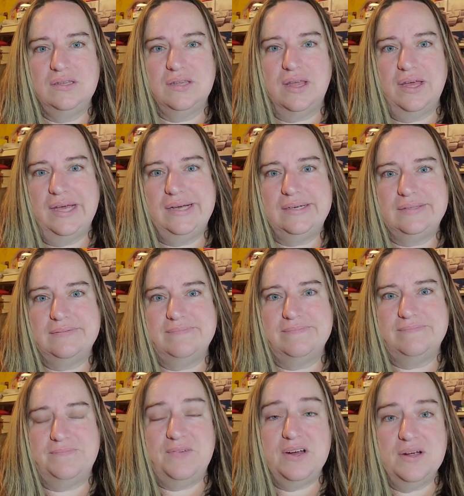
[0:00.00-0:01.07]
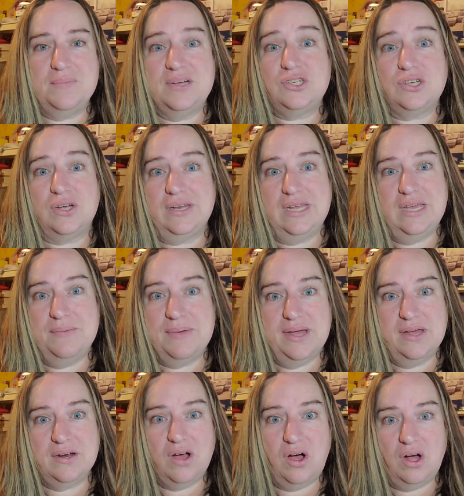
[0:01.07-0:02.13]
like very much on
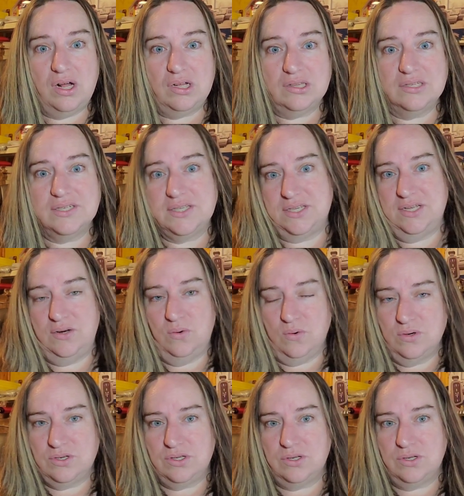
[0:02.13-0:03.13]
eBay at all, listed or